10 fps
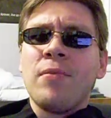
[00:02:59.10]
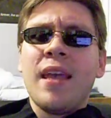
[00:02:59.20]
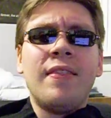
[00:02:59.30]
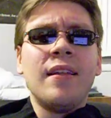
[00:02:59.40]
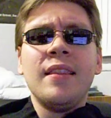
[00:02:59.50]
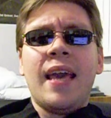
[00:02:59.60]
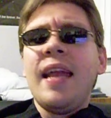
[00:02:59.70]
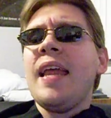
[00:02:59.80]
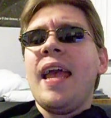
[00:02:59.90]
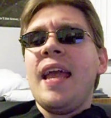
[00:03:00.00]
the
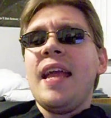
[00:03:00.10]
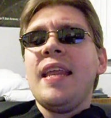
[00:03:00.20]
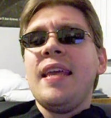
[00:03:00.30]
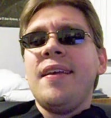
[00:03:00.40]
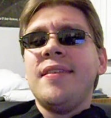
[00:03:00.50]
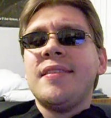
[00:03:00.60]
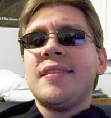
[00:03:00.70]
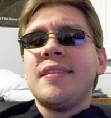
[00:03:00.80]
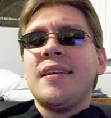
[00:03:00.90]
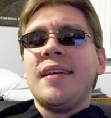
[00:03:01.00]
late
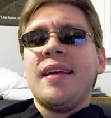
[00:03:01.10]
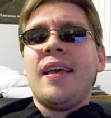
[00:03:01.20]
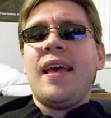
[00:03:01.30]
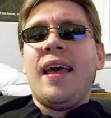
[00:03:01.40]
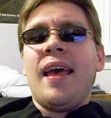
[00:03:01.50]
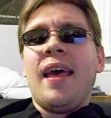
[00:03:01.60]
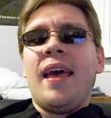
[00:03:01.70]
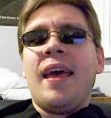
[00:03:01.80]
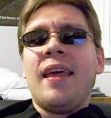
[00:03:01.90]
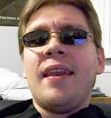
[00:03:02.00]
80s
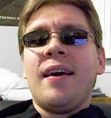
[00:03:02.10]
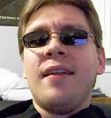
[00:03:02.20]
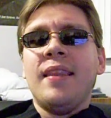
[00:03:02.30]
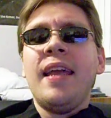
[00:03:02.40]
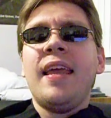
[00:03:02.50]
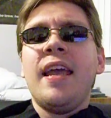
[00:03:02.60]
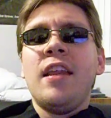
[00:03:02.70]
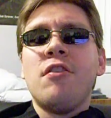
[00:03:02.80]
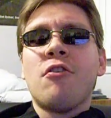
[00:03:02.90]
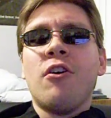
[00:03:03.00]
and late
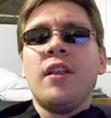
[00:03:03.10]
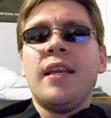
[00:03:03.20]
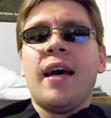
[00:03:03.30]
80s early